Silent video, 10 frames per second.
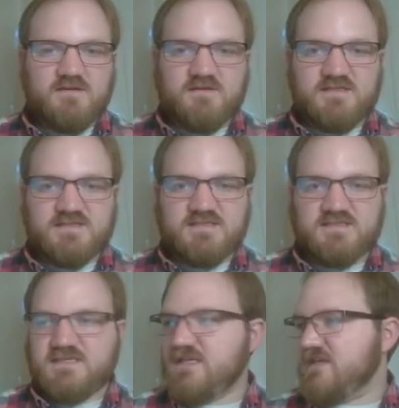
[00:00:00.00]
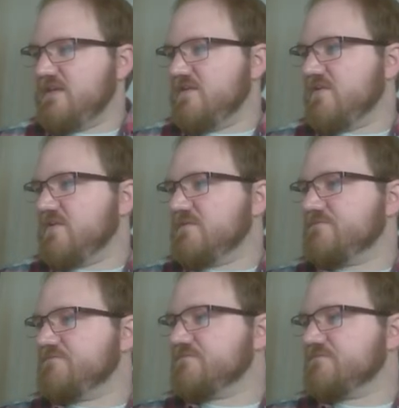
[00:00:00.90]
Let's see here.